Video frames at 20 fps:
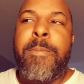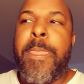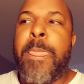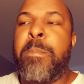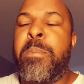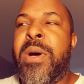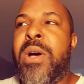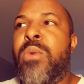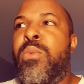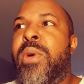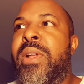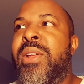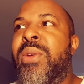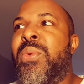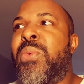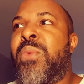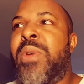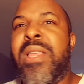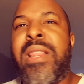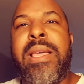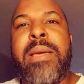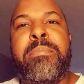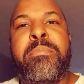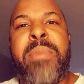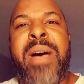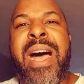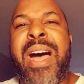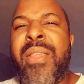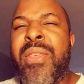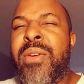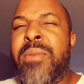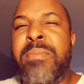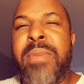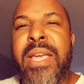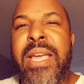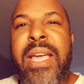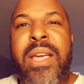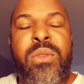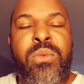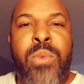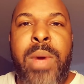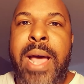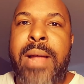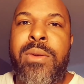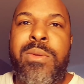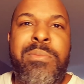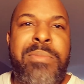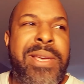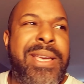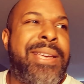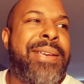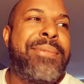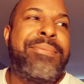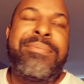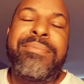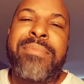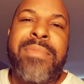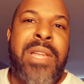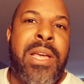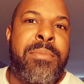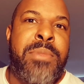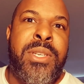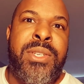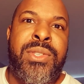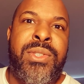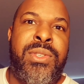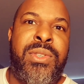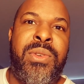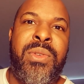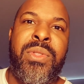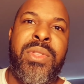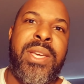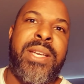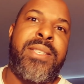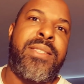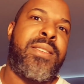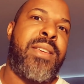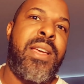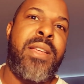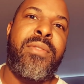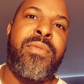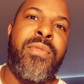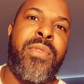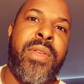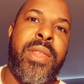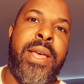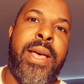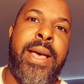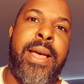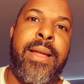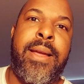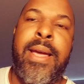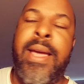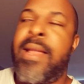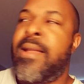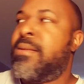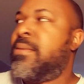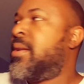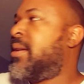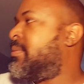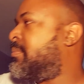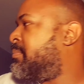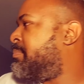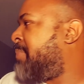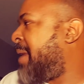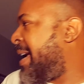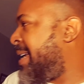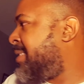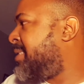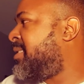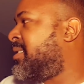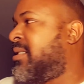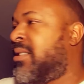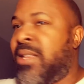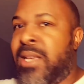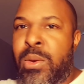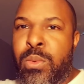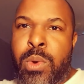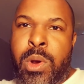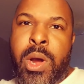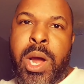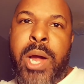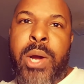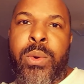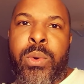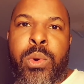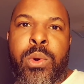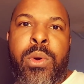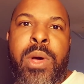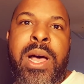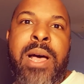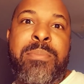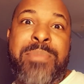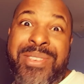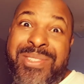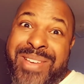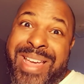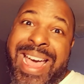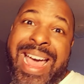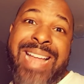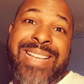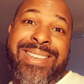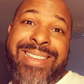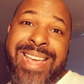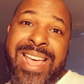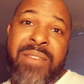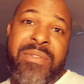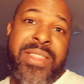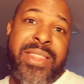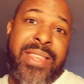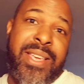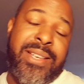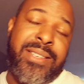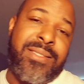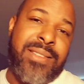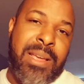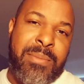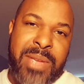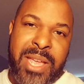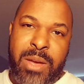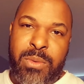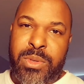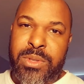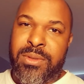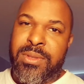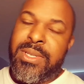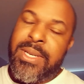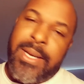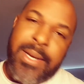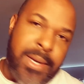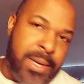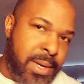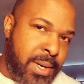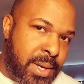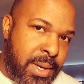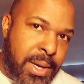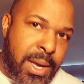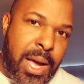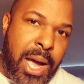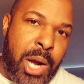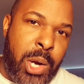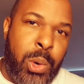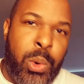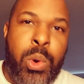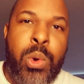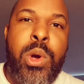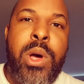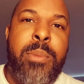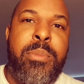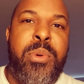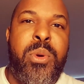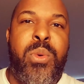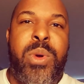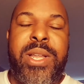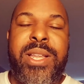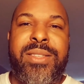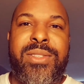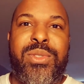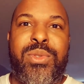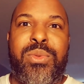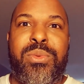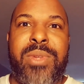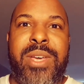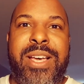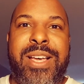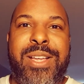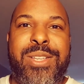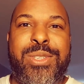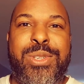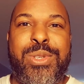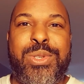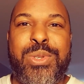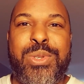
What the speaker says: But would it really bother me and rattle me? I'm just too thick-skinned for that. And basically, where I grew up, you had to have a thick... I mean, I grew up and went to